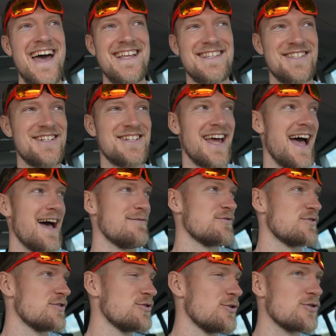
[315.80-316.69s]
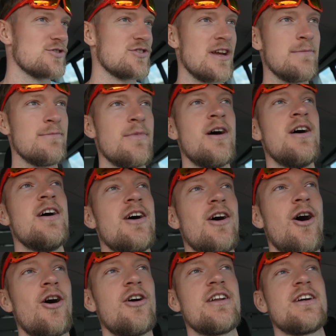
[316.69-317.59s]
It's a dam, so no stream.
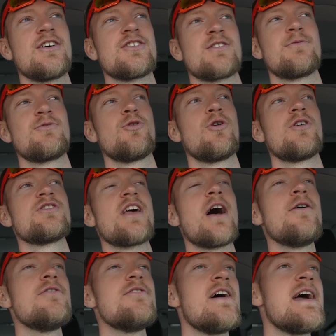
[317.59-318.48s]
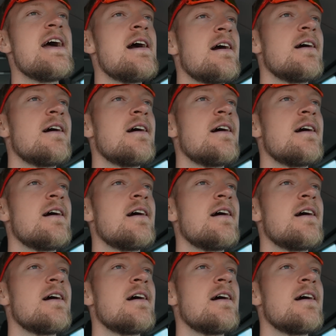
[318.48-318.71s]
Already got some rowers out there.